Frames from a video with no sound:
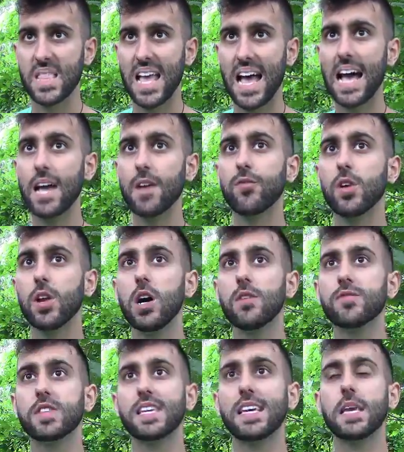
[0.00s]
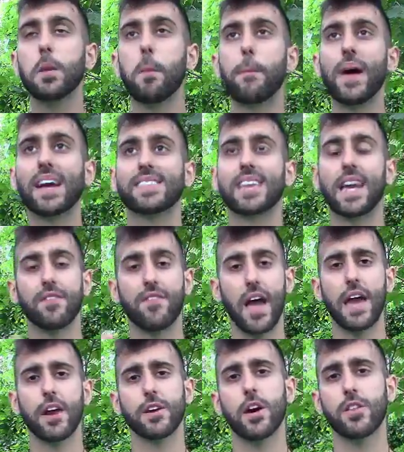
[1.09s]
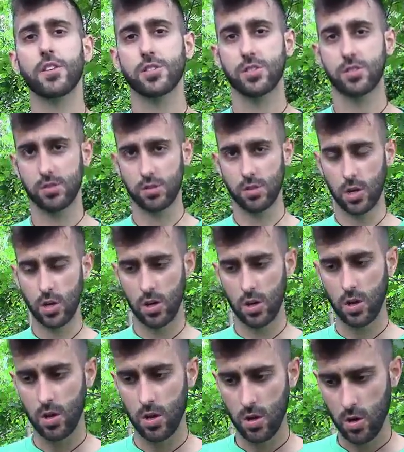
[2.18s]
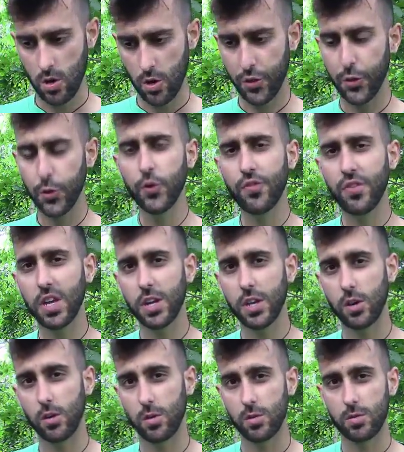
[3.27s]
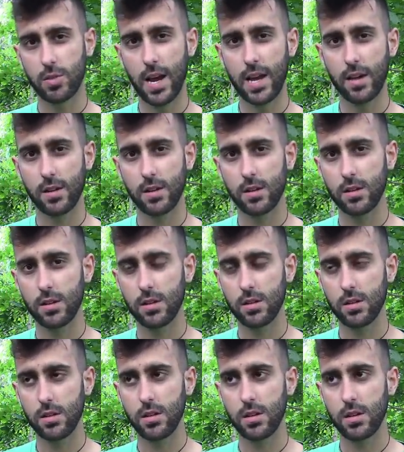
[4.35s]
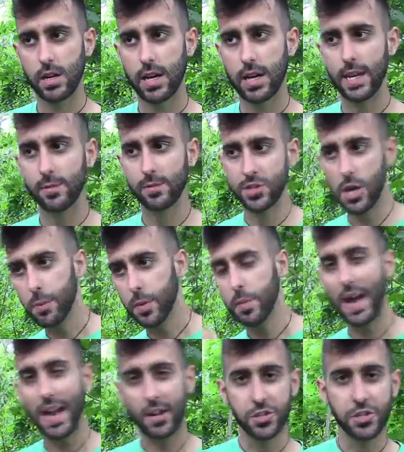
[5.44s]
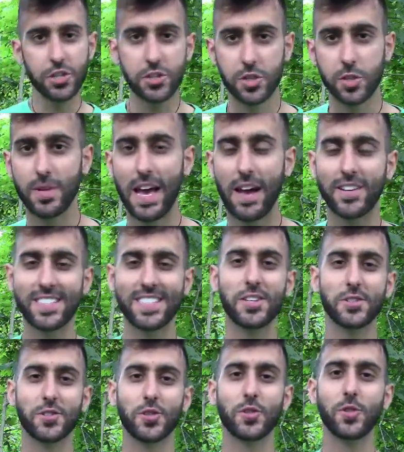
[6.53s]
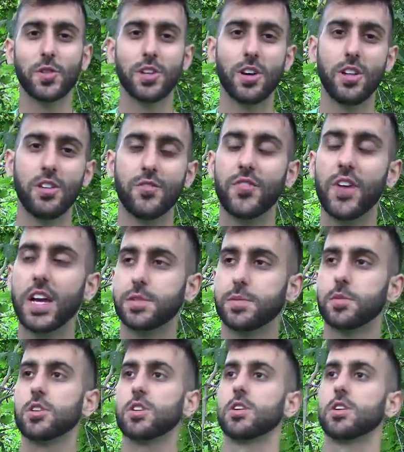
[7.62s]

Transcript: I've loved the impact that I've had on others through video, right? And I'm jumping back on YouTube now because I used to do it all on Facebook.